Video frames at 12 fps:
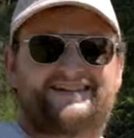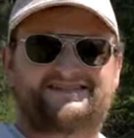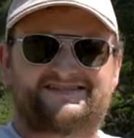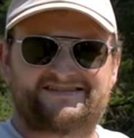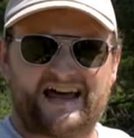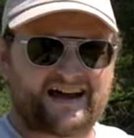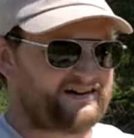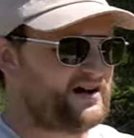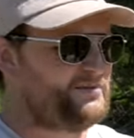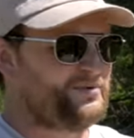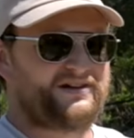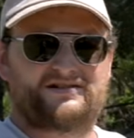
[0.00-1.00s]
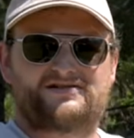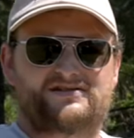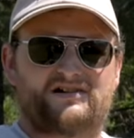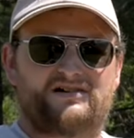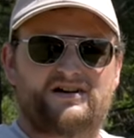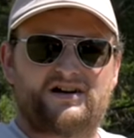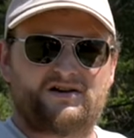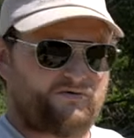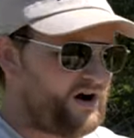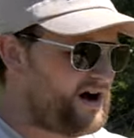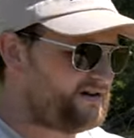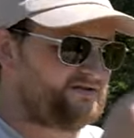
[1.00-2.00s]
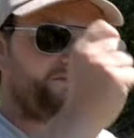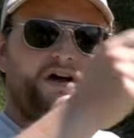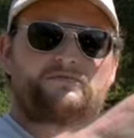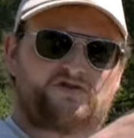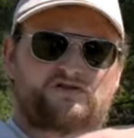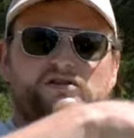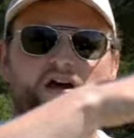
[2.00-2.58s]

of stack up against the rod. Sometimes you just